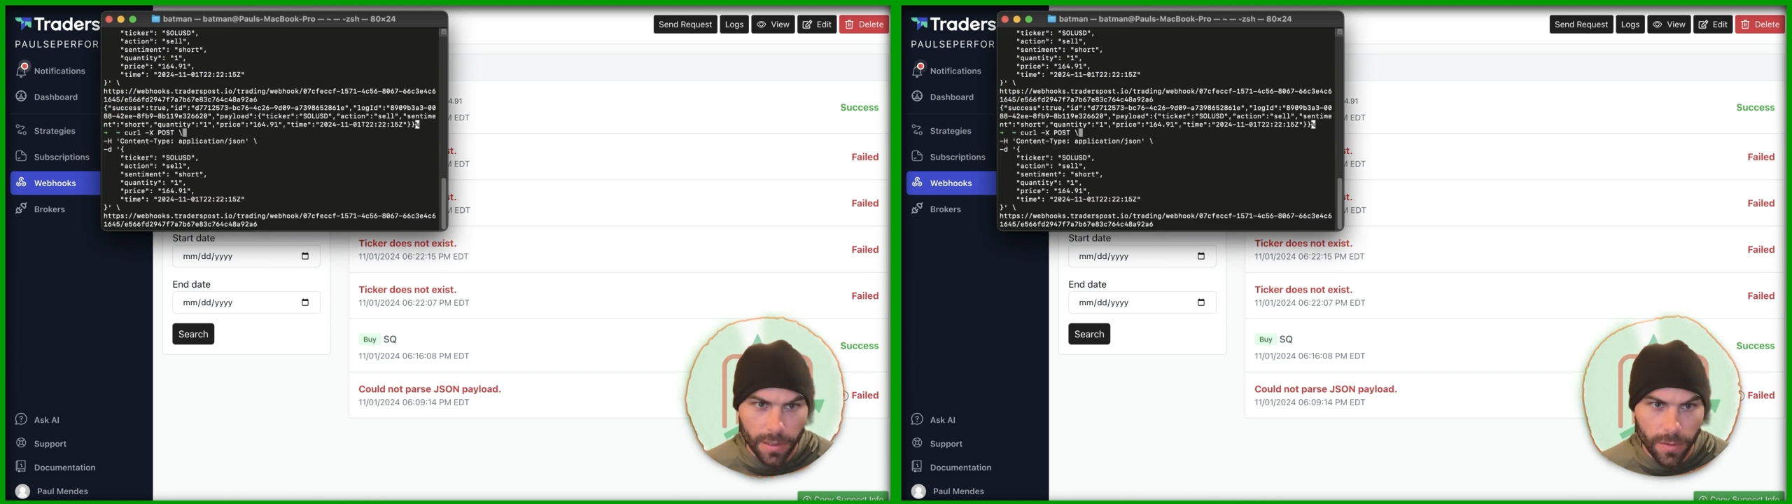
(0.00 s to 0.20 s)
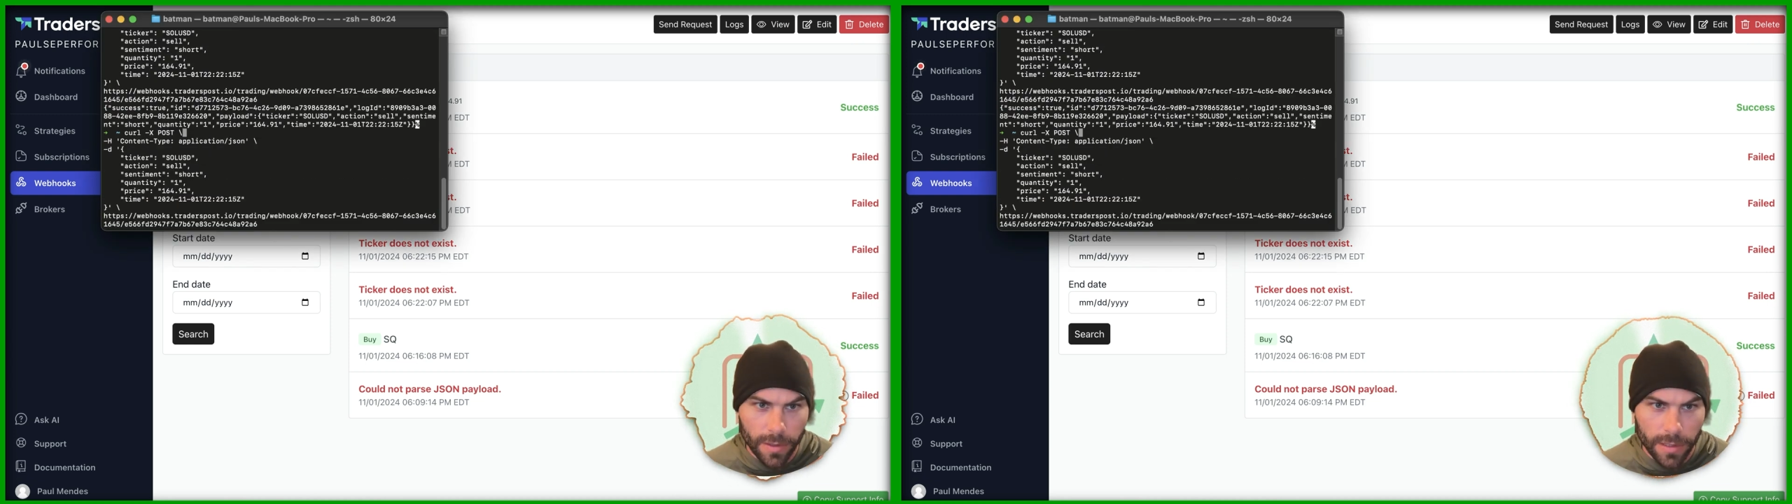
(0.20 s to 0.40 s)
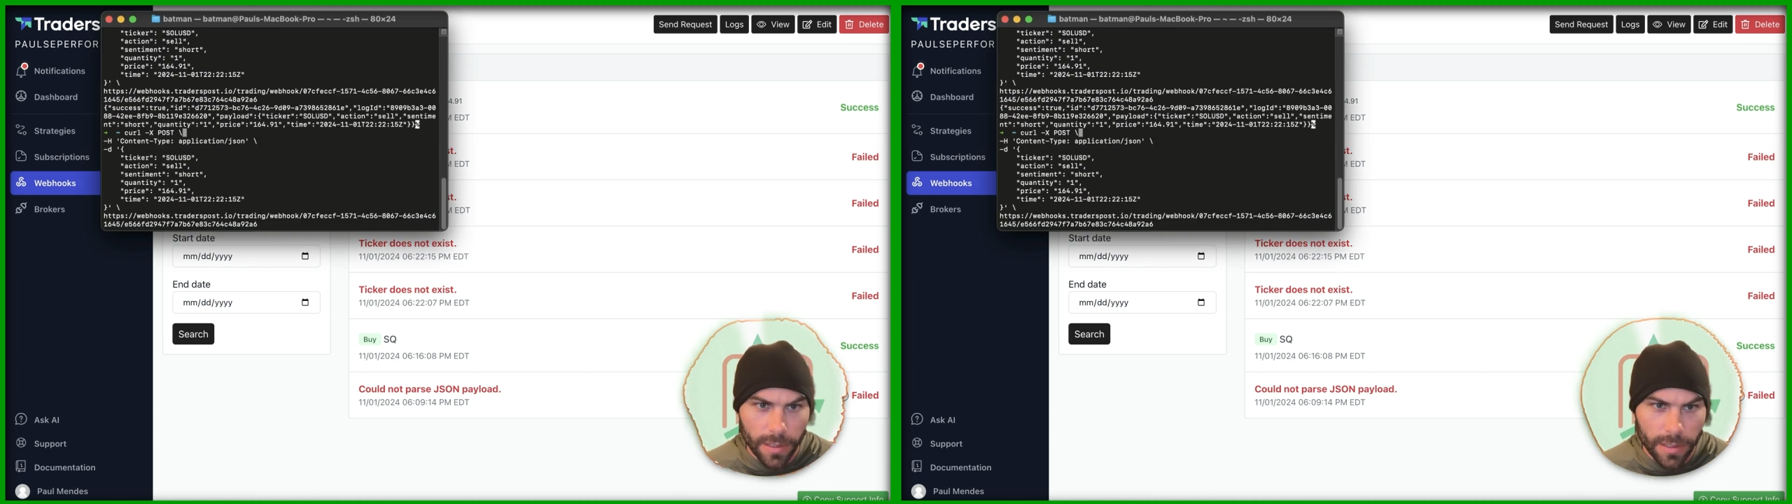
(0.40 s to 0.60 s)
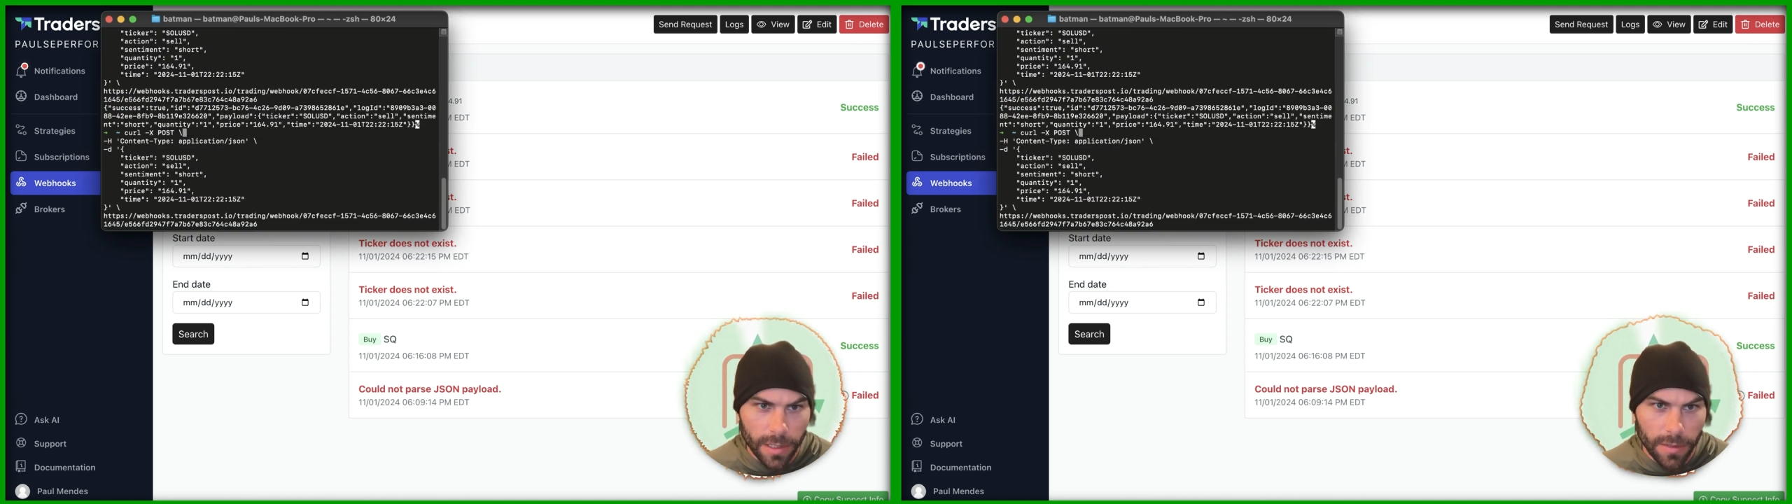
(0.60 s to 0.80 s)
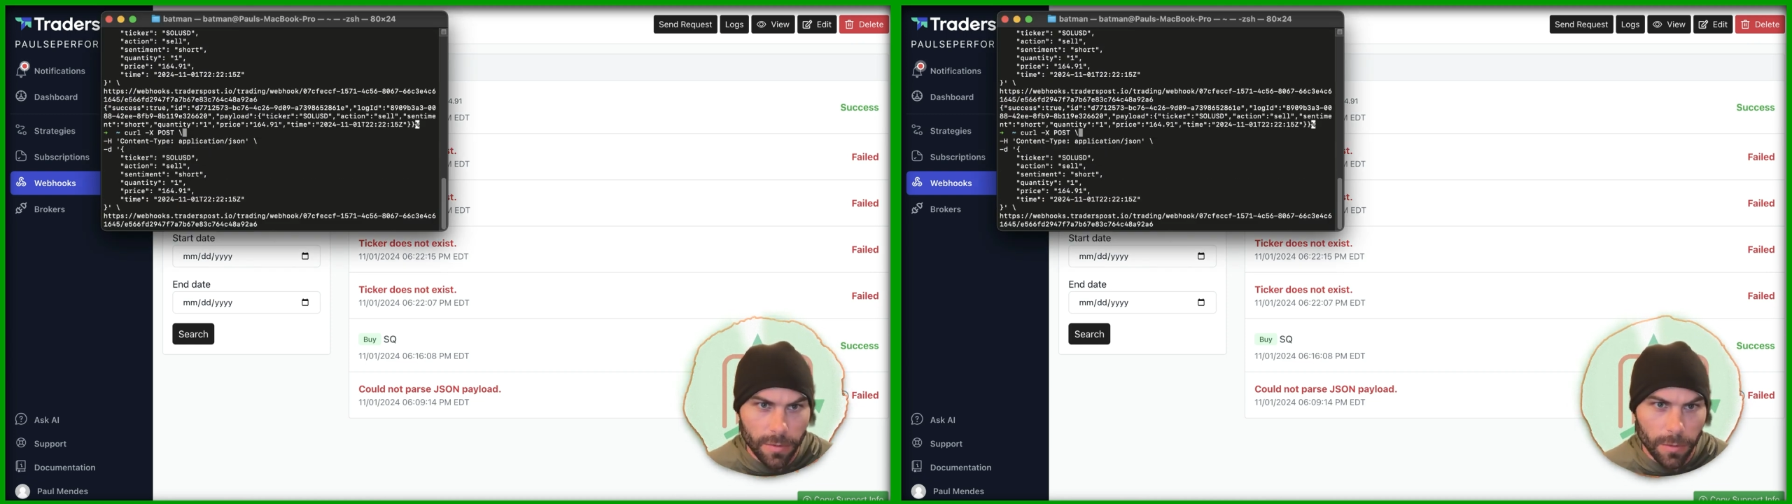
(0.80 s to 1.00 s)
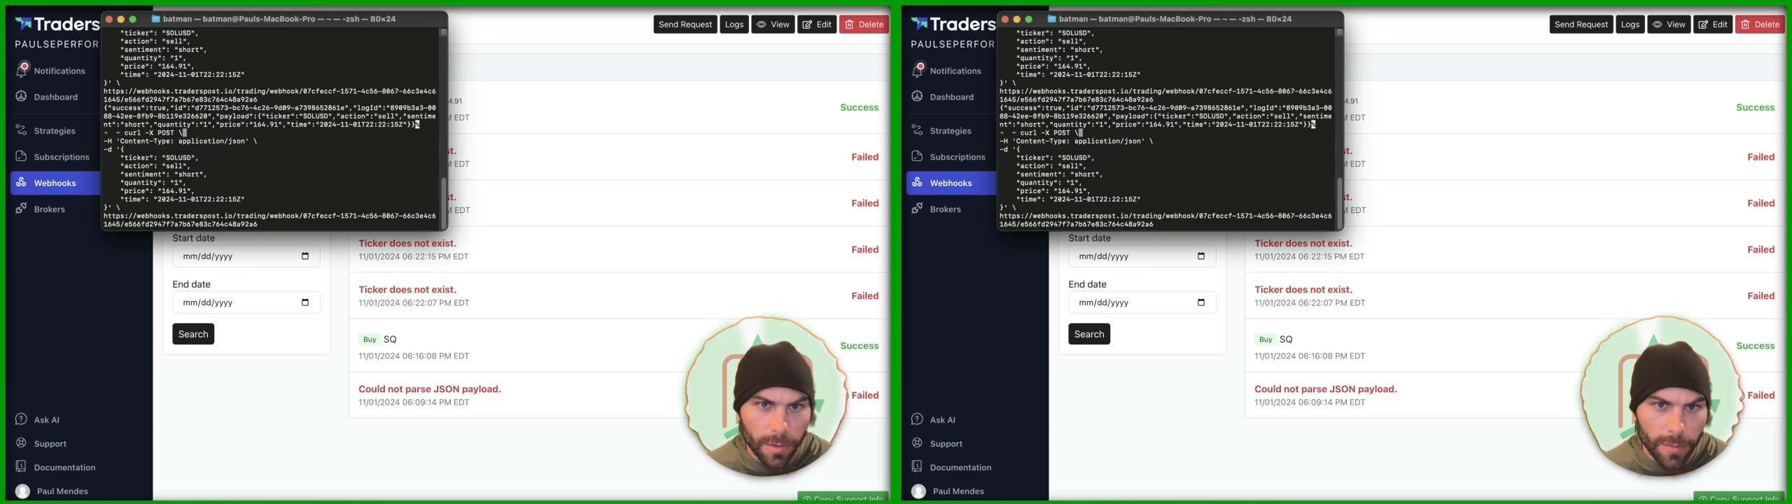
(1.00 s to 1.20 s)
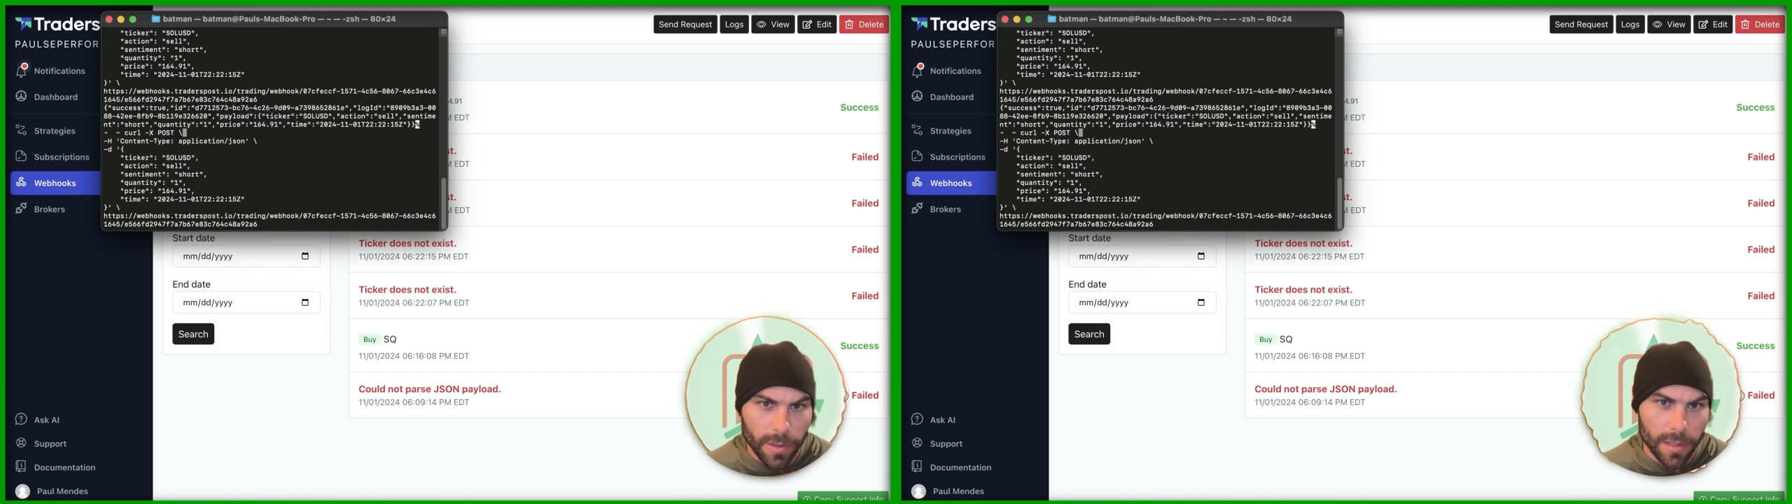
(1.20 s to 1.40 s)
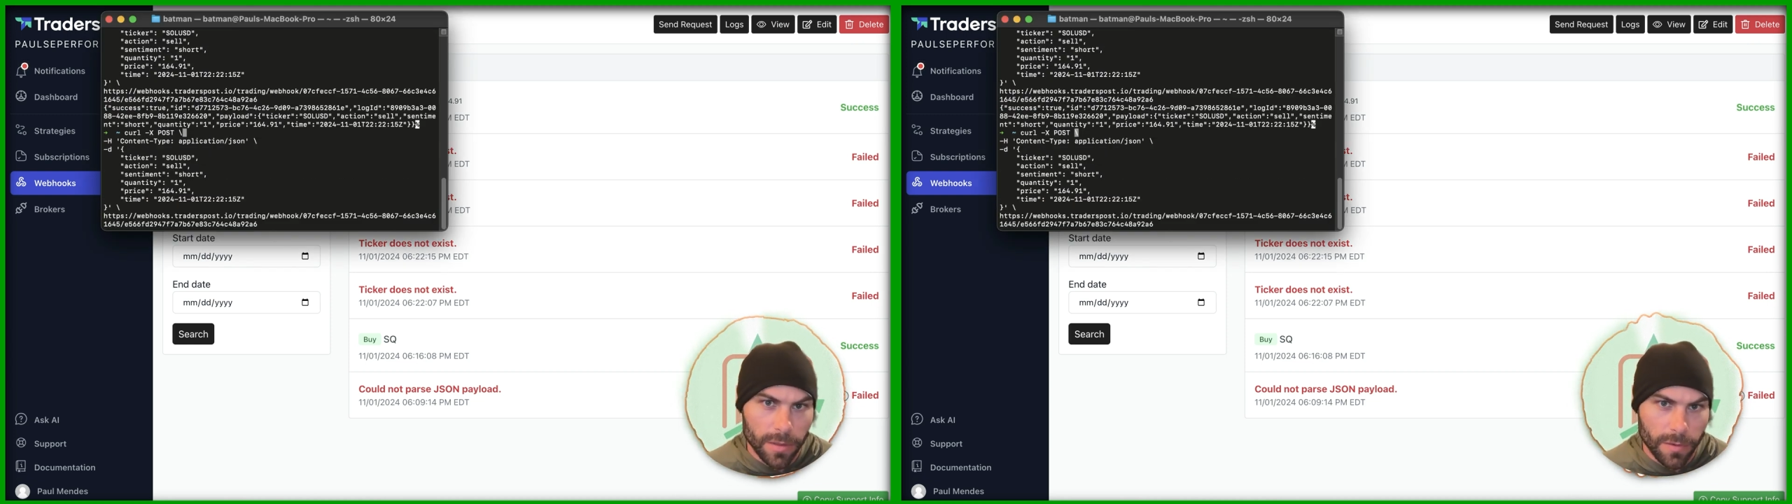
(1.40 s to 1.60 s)
USDT will work
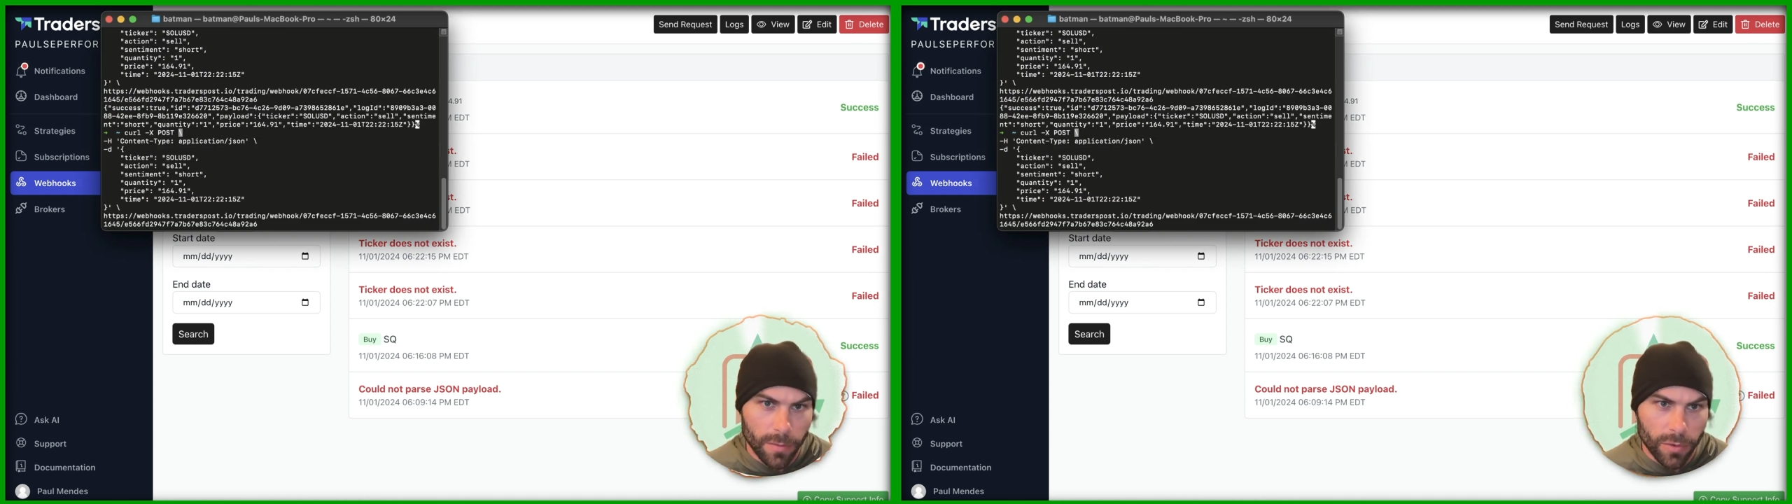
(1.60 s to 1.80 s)
because the real